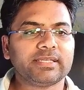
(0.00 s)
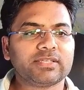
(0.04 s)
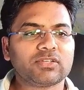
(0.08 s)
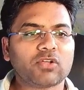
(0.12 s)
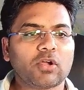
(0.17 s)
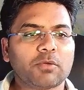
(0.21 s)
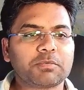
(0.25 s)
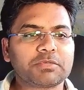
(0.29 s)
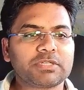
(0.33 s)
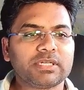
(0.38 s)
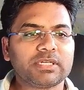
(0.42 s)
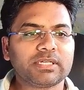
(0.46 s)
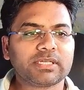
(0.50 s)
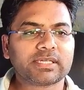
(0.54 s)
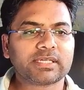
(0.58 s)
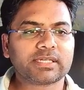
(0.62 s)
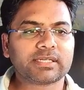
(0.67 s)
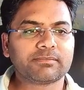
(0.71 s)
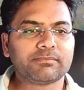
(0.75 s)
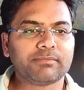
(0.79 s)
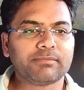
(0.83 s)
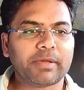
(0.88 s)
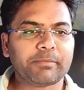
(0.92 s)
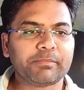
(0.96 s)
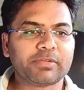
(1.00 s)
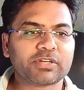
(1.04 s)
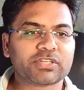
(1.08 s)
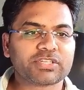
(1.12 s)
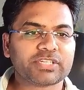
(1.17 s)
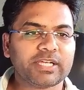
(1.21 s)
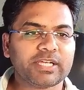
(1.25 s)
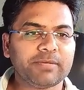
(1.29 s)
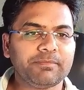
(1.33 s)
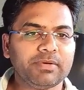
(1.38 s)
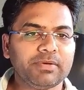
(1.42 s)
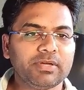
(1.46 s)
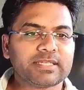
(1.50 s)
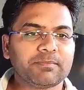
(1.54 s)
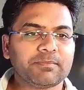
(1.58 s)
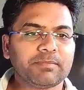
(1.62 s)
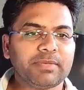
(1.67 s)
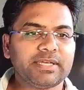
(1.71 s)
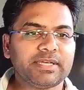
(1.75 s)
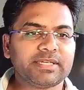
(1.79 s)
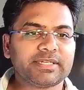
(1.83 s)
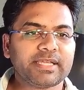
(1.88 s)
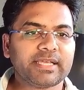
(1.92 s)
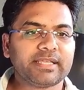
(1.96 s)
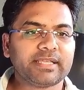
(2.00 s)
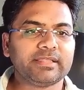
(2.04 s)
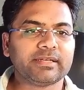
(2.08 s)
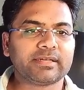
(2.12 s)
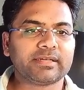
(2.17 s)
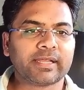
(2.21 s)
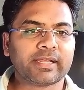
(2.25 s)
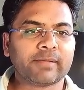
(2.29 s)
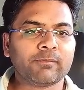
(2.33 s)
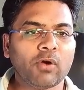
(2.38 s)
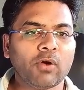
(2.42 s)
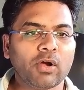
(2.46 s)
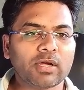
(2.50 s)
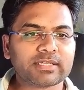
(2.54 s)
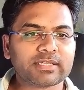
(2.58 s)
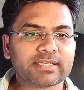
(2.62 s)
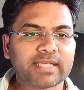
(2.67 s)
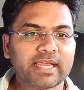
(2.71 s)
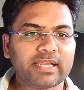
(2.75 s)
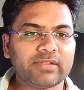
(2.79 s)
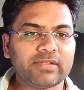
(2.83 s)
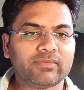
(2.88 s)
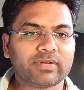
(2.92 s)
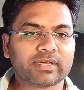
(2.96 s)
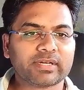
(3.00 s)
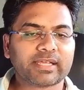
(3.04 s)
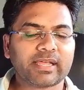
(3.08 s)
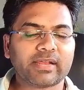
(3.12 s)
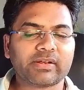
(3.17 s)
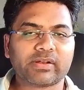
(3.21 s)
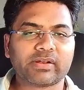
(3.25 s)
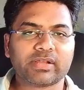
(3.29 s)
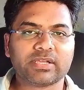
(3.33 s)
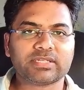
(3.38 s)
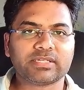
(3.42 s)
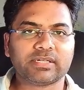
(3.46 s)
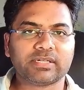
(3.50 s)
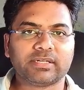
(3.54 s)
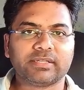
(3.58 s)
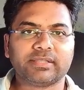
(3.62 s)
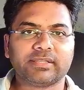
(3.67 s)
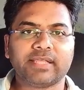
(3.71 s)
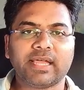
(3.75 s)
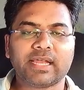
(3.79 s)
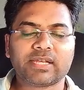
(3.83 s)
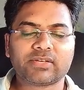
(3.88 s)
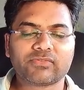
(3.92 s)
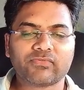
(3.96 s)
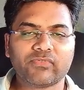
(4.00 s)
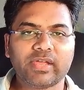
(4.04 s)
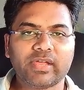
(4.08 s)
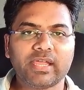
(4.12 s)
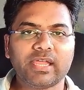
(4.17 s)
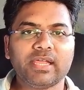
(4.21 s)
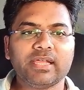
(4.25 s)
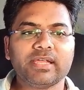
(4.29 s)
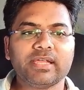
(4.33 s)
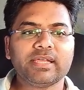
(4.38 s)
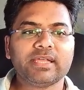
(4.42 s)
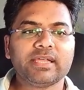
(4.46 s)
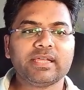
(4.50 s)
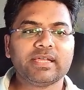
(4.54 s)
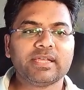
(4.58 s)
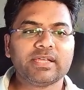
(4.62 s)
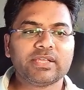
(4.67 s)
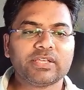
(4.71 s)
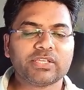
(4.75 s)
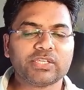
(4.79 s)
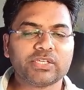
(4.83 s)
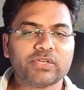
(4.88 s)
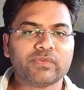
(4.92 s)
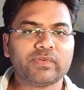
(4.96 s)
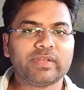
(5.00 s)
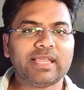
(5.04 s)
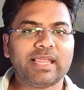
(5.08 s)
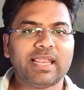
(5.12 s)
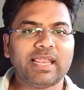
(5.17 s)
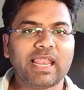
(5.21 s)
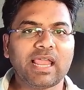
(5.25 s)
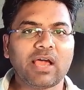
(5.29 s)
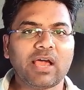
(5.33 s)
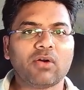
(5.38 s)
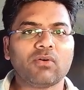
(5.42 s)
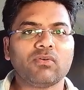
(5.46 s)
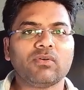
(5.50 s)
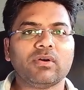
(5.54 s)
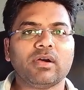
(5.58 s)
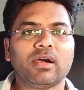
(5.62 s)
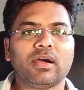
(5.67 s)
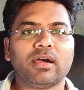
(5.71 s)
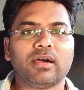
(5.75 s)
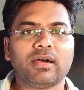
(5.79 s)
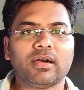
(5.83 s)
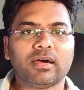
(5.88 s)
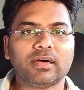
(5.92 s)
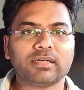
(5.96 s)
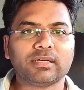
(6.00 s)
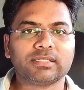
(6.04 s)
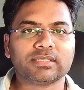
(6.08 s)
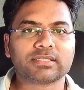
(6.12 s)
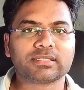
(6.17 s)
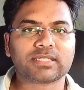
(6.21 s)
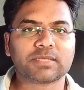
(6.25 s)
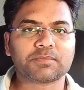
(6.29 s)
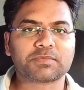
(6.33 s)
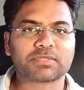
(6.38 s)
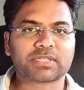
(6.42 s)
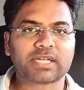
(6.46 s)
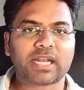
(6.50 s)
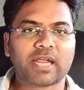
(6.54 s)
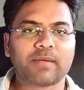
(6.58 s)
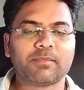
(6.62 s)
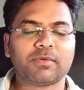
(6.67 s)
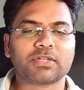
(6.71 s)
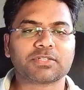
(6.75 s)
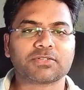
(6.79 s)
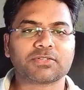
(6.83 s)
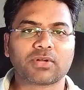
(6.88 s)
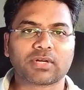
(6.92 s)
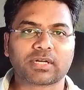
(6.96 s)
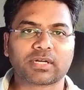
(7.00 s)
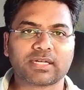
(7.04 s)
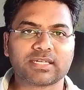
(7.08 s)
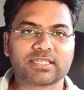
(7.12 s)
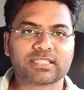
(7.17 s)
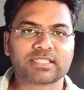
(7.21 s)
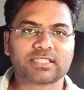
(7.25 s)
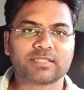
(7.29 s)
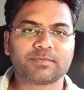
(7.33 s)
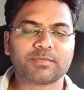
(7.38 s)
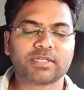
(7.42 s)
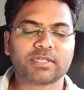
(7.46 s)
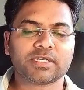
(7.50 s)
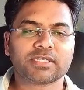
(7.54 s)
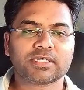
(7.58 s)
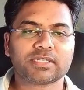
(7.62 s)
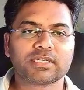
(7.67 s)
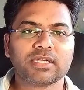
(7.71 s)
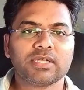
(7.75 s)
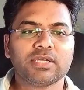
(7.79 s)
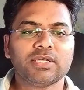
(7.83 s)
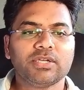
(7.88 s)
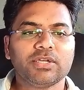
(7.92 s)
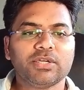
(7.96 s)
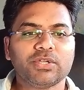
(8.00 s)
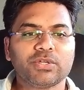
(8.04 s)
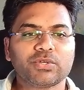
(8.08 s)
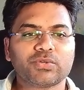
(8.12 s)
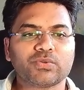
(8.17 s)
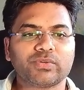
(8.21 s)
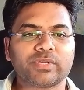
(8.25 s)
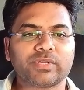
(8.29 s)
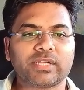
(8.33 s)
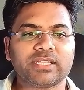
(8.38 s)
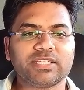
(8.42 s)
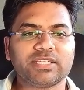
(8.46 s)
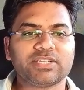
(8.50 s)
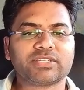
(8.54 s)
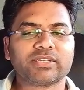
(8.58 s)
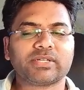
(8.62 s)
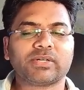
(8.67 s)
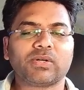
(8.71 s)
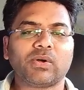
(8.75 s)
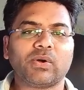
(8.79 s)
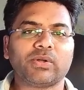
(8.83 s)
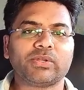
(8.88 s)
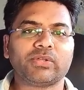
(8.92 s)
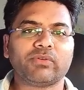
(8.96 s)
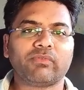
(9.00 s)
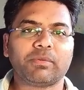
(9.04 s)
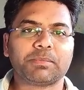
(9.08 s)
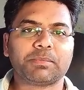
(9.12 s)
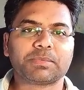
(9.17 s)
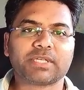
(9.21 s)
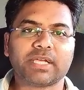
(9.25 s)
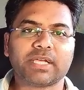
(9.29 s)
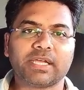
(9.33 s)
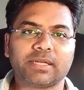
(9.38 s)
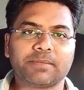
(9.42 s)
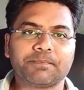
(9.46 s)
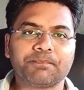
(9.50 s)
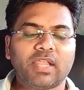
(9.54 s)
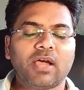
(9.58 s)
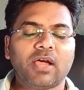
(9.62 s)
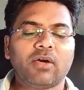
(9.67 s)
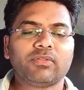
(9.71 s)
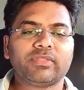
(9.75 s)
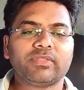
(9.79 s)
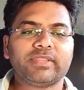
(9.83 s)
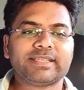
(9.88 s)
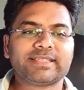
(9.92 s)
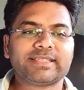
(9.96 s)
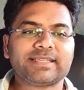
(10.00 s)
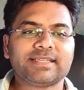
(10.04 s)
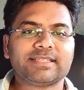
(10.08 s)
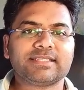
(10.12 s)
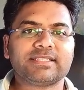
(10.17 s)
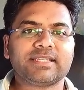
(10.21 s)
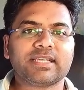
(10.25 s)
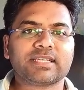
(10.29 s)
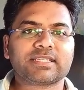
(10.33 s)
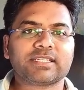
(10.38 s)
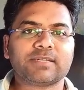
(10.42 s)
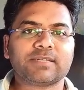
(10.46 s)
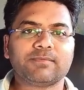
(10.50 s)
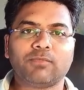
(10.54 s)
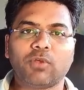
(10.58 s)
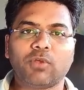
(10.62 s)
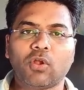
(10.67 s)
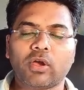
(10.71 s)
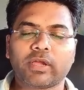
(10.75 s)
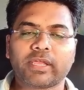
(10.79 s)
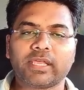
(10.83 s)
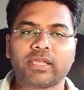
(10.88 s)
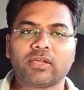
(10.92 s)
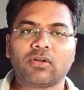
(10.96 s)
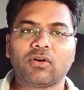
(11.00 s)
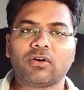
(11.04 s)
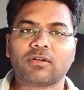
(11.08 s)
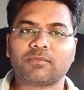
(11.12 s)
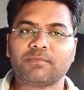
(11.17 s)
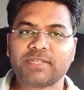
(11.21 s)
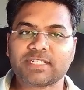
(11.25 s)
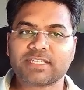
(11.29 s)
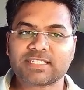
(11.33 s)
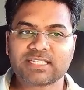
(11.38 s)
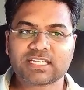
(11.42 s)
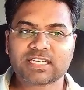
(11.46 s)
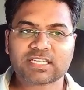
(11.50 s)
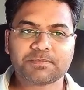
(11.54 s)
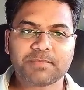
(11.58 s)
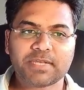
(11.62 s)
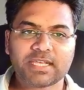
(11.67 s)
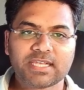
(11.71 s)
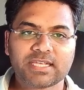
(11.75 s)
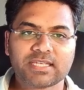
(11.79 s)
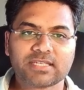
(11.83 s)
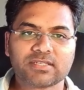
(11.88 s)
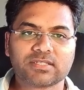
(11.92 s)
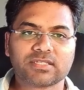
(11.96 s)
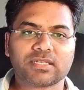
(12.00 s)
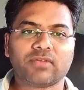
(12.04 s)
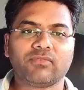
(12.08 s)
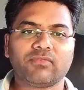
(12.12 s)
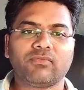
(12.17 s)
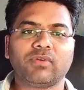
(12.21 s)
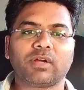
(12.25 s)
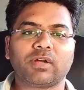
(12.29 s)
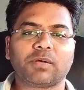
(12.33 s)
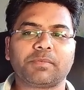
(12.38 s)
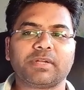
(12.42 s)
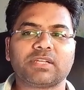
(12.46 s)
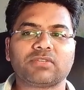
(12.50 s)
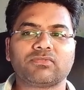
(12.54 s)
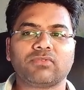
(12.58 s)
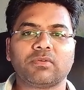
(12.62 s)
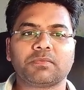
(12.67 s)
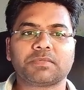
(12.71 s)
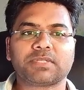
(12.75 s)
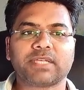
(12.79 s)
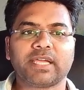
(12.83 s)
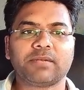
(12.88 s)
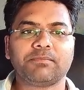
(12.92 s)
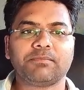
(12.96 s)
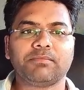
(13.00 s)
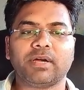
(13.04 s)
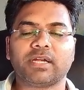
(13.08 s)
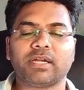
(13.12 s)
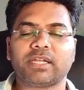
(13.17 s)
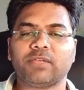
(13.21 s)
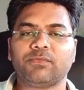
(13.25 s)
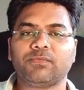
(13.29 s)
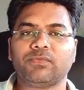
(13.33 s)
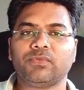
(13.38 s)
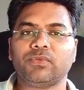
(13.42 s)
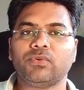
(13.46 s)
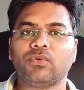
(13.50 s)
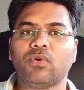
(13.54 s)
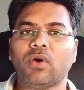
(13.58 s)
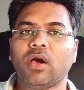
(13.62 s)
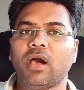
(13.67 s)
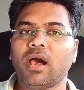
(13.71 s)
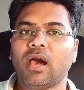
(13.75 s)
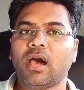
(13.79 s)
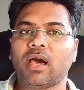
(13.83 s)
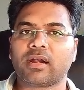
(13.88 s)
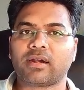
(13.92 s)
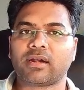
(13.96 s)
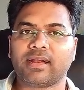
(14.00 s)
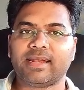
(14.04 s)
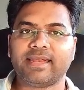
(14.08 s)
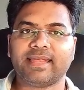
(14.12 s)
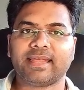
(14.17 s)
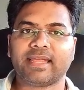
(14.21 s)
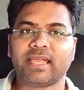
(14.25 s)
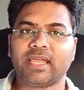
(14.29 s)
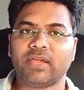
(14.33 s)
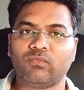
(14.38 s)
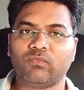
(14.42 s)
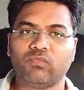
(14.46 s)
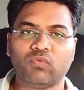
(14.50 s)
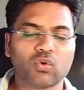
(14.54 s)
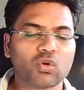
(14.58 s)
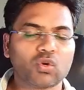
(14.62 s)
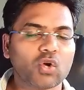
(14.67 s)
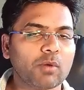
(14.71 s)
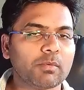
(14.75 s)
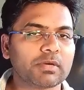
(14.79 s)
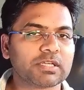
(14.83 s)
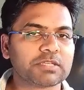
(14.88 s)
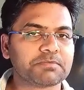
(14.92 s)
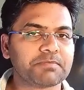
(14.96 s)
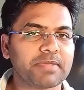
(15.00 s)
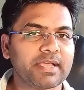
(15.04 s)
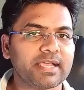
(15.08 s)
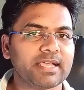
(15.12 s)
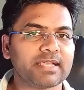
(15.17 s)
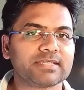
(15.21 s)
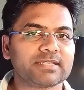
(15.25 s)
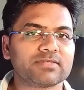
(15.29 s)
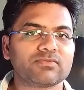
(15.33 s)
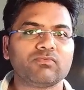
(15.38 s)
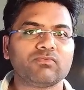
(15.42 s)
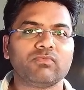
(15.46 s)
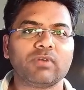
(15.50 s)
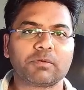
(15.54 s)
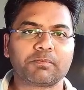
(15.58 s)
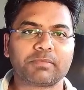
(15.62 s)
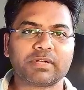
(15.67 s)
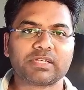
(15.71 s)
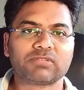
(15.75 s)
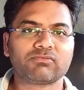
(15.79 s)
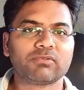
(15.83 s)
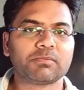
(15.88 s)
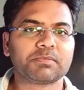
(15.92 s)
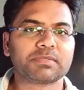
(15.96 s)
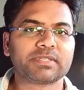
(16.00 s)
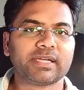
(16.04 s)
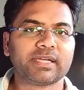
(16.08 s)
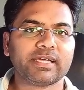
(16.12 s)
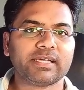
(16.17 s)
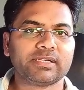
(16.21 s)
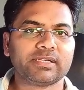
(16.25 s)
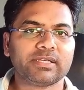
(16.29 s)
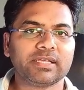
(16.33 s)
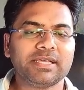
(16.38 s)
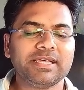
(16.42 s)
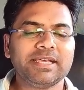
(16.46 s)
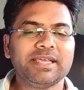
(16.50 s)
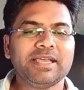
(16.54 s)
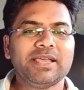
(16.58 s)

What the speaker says: this option, membership. Simply tick the tick box, anyone can register. That way you will allow other subscribers or customers to register on your website. Now this is just a blogging or business based WordPress website, but if you are running a WooCommerce based WordPress website